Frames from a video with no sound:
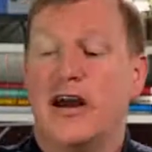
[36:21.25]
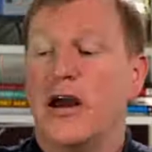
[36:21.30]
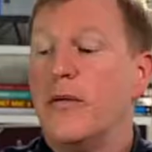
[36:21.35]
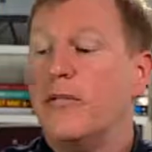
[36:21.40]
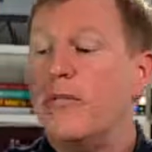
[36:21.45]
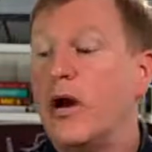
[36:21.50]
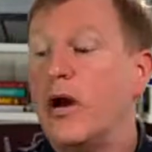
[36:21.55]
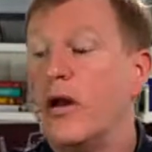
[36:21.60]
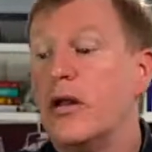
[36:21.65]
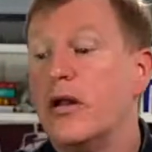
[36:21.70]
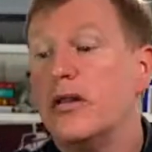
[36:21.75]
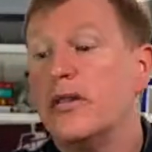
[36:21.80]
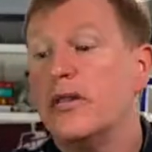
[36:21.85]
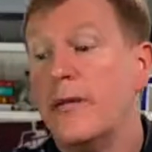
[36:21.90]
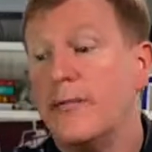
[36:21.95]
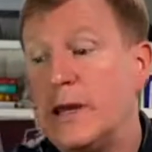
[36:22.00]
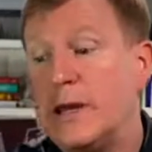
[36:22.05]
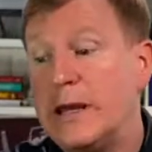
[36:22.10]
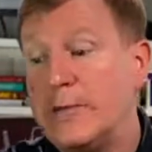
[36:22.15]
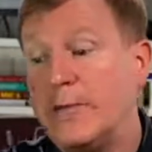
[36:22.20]
but the
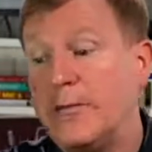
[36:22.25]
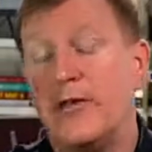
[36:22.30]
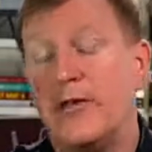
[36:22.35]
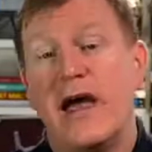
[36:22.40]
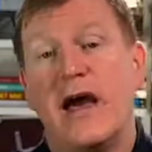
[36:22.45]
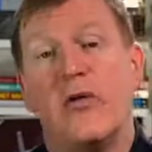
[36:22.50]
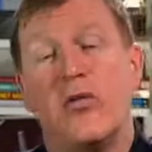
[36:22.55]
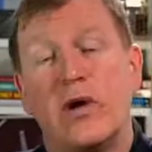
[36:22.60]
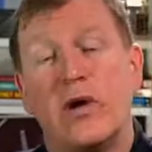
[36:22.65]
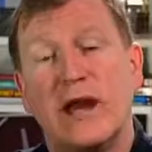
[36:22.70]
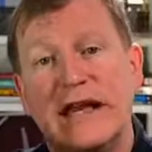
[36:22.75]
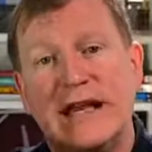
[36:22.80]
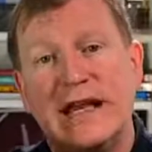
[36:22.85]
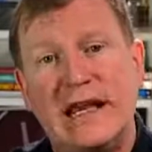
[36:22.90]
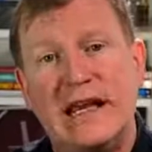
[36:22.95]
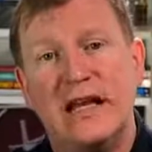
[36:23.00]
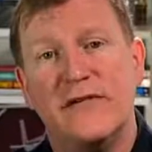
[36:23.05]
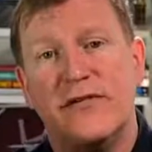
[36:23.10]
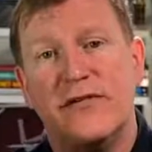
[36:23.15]
people that we needed